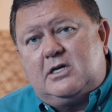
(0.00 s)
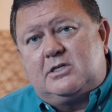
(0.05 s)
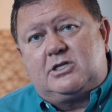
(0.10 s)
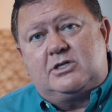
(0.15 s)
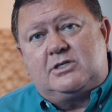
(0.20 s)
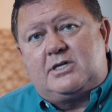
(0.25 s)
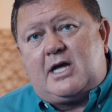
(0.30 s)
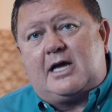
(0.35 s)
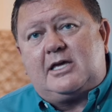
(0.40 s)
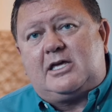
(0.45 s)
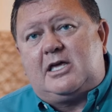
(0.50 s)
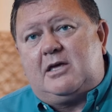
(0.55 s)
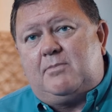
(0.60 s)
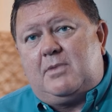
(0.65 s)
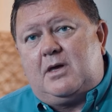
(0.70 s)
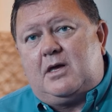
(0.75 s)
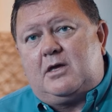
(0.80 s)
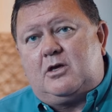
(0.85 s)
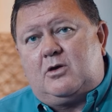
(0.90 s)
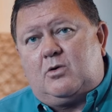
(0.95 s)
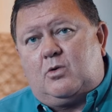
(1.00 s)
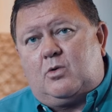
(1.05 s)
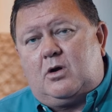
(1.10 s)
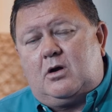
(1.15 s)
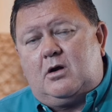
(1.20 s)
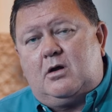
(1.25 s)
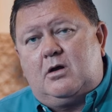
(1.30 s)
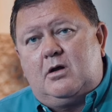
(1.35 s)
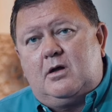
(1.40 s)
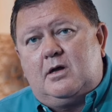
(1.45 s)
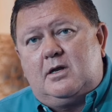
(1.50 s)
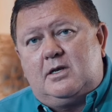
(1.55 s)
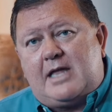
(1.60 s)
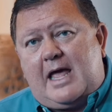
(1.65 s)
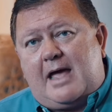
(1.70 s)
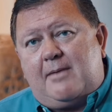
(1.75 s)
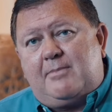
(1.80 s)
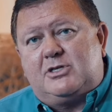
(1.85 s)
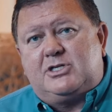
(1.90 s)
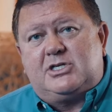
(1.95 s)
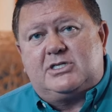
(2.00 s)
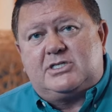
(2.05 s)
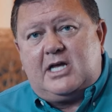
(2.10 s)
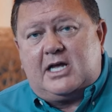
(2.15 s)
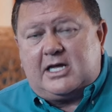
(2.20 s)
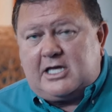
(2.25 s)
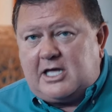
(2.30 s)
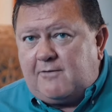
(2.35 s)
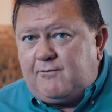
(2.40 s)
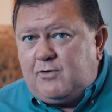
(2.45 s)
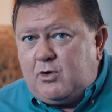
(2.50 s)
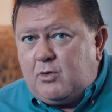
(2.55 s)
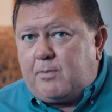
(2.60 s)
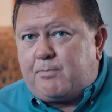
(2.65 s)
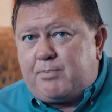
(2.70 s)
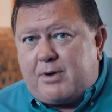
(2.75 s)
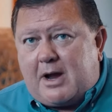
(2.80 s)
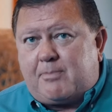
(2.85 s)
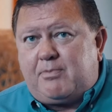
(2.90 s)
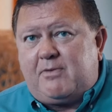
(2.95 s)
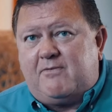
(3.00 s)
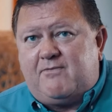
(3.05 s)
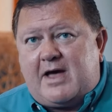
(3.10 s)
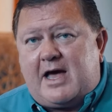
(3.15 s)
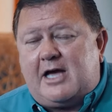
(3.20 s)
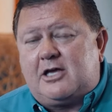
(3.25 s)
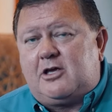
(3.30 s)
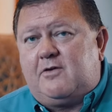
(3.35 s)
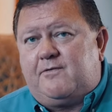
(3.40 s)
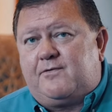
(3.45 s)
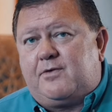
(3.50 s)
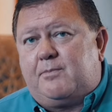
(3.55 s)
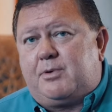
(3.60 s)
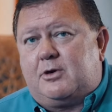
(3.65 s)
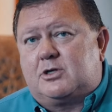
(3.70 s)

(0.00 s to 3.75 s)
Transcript: to document your damages and give you a proper value for